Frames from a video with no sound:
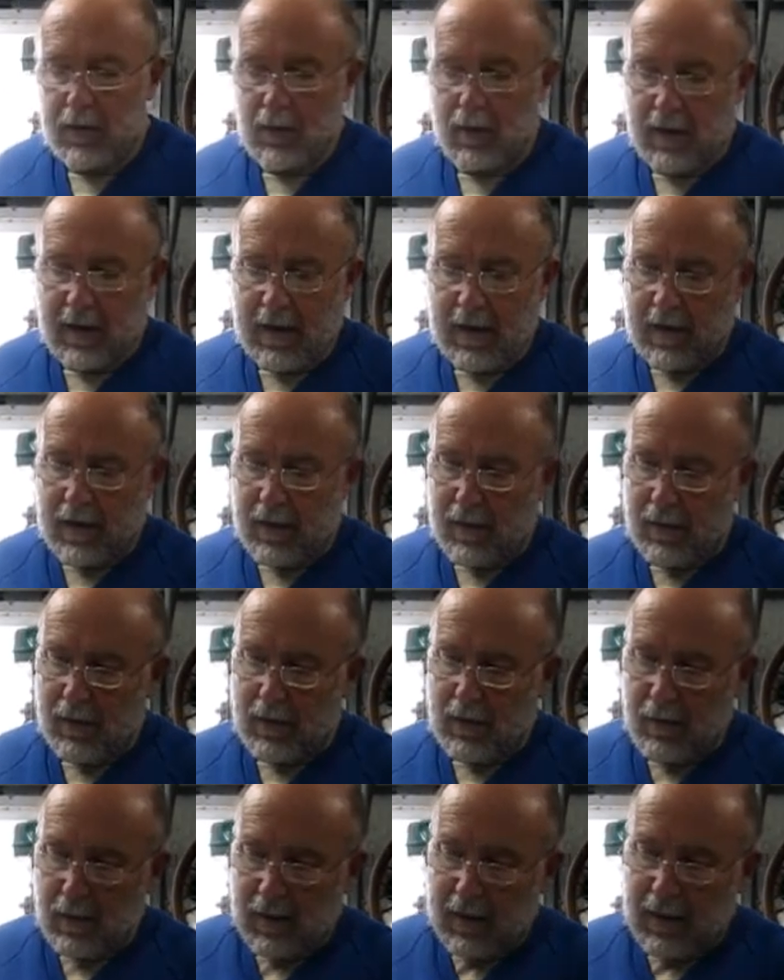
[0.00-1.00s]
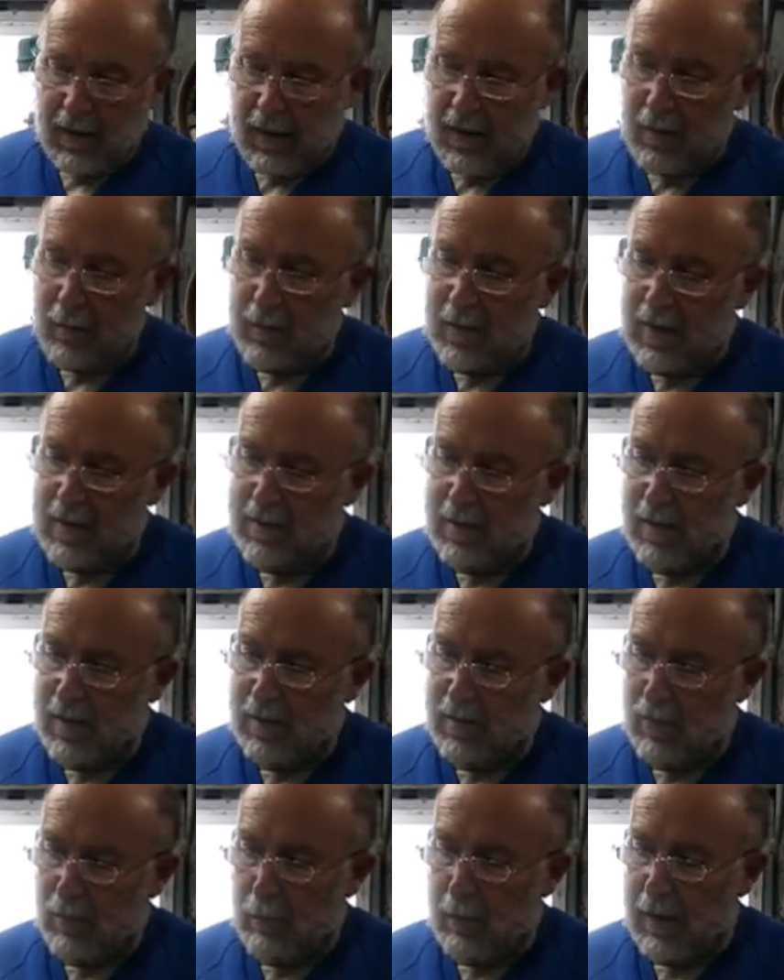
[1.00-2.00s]
you can do with any of the
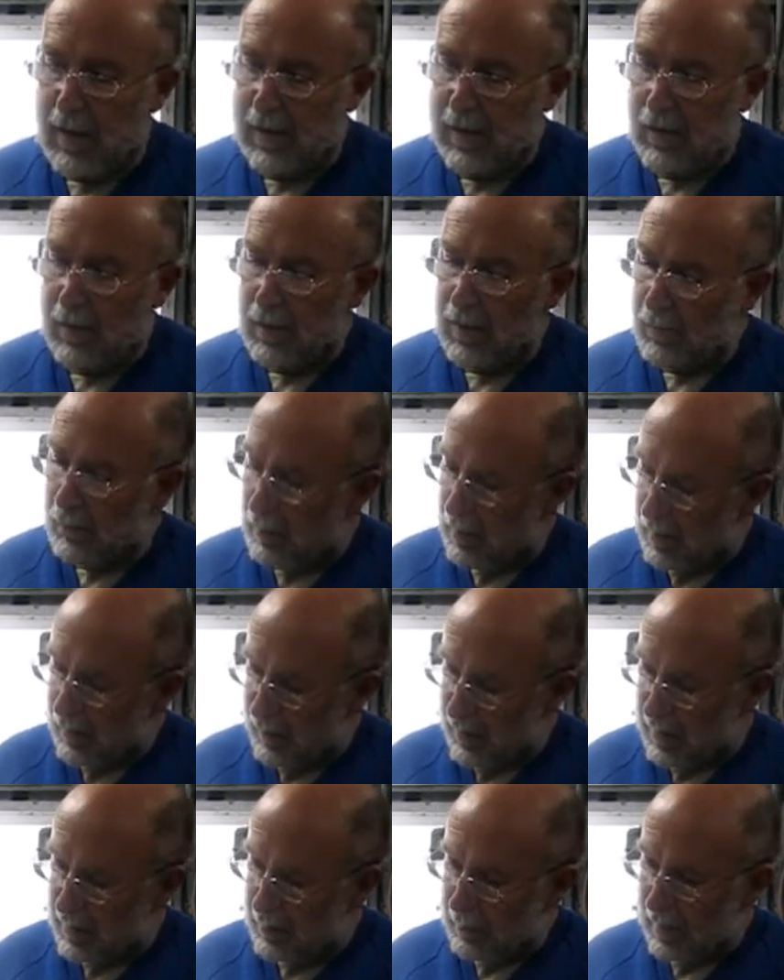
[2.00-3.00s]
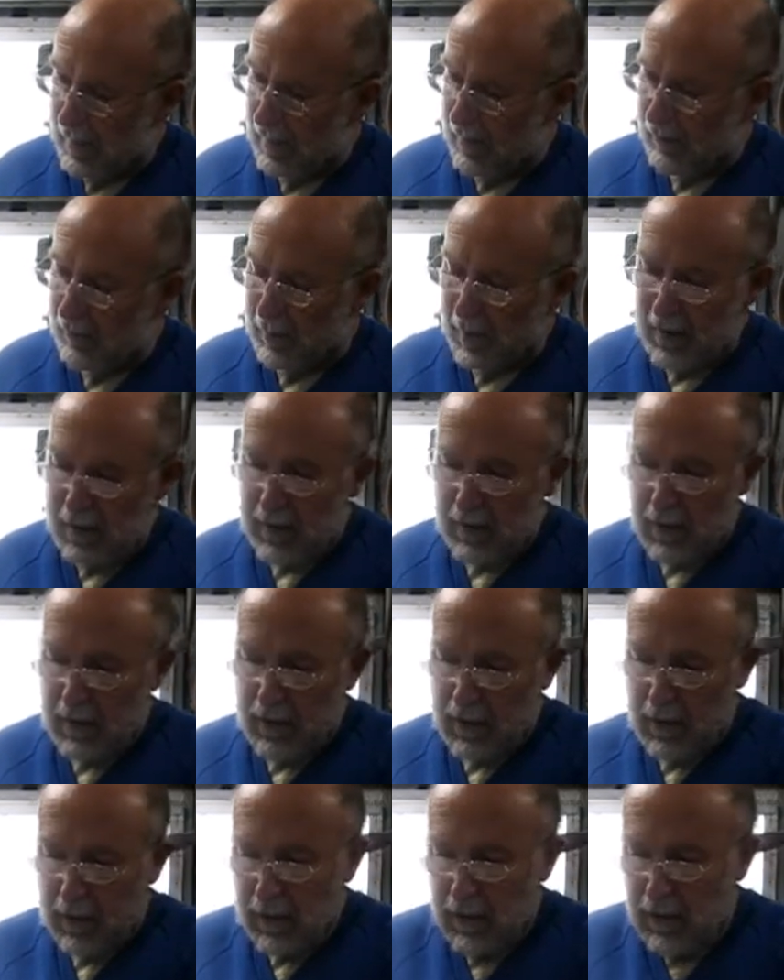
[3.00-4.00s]
plastics or Bakelite, whatever this may have been,
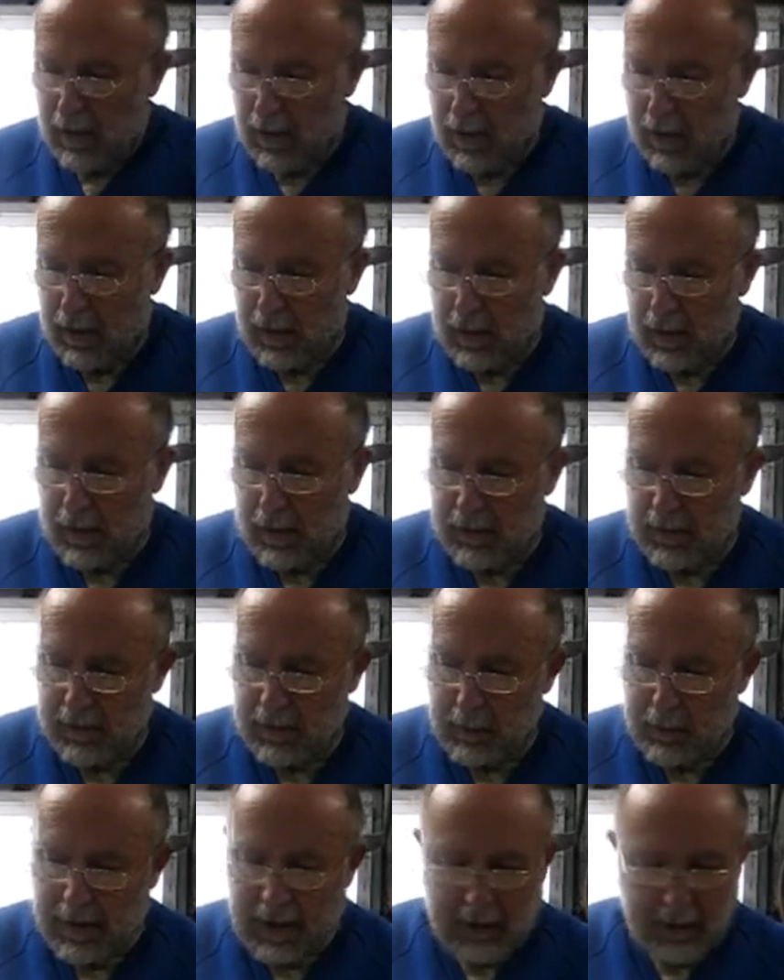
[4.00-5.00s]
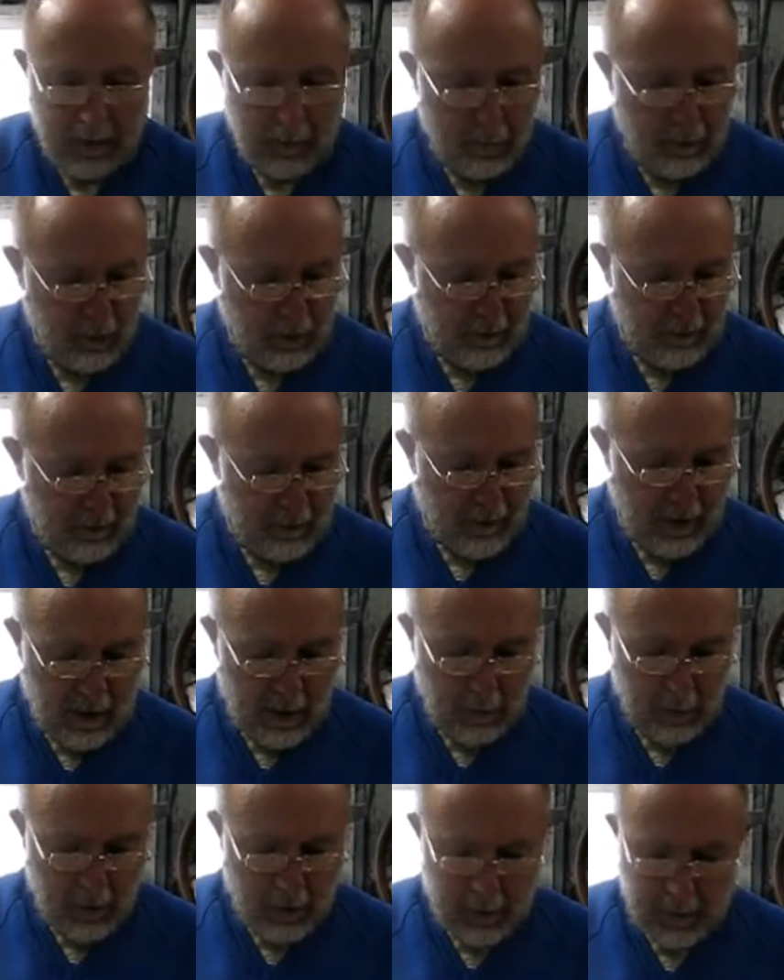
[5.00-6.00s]
to make them look
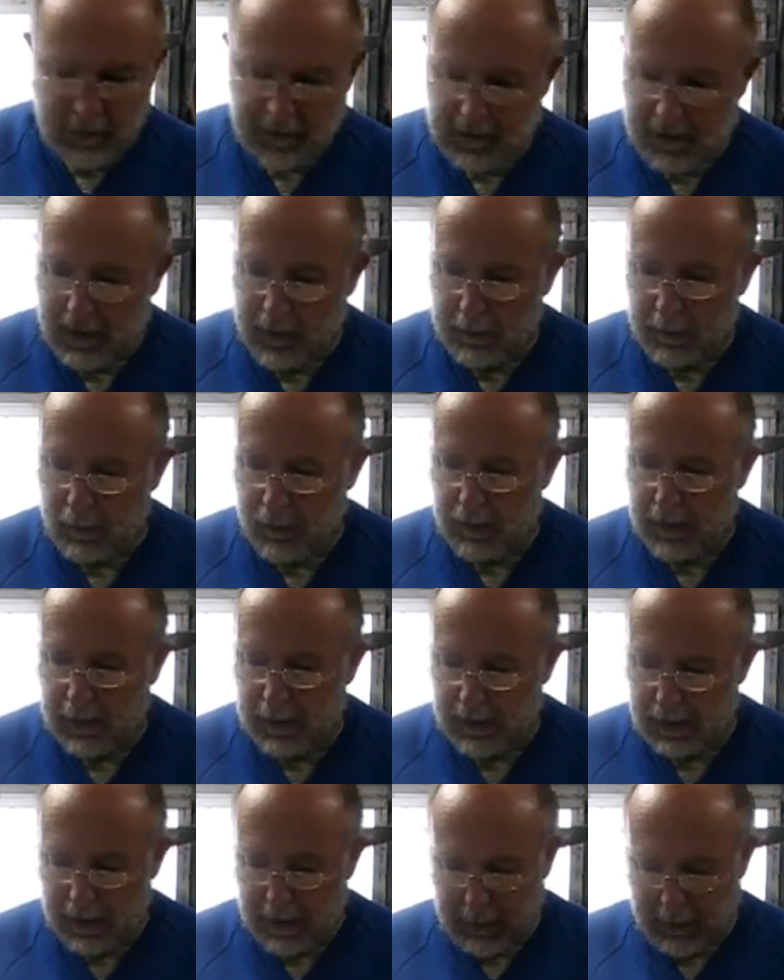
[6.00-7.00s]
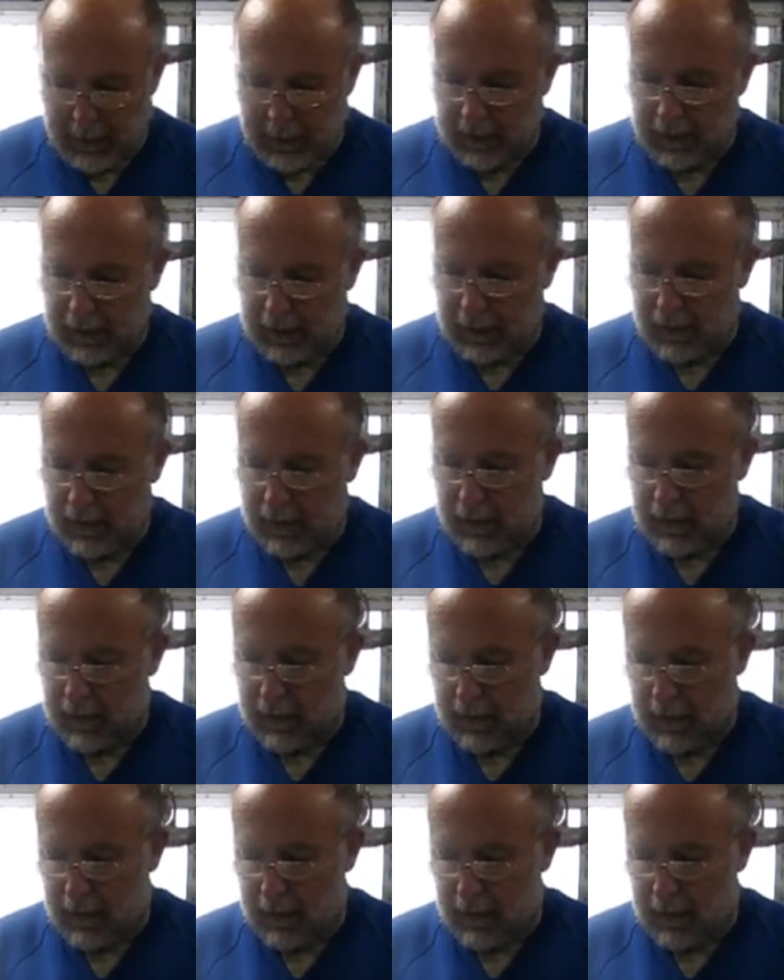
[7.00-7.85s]
far more presentable when they go back in the car.